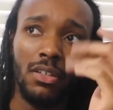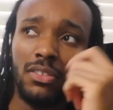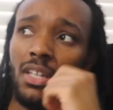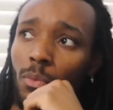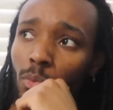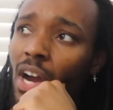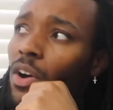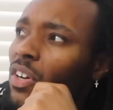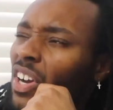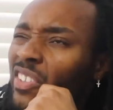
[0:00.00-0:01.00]
I was like,
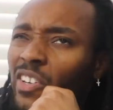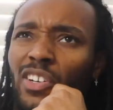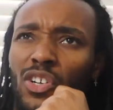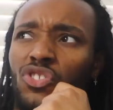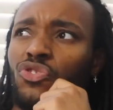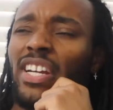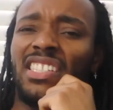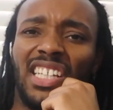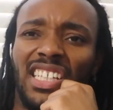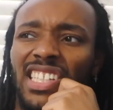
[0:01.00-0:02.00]
wow, I've got a straight
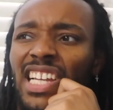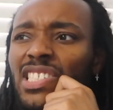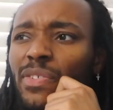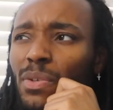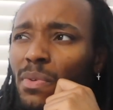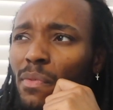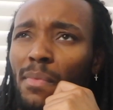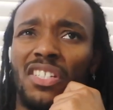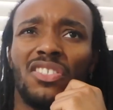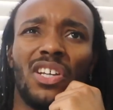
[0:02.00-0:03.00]
TC interview with a
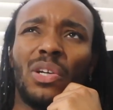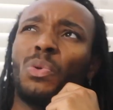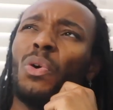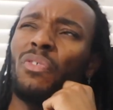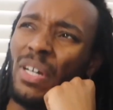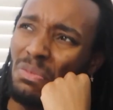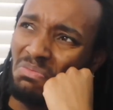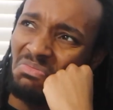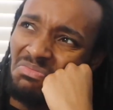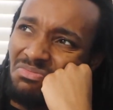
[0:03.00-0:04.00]
Magic Circle law firm.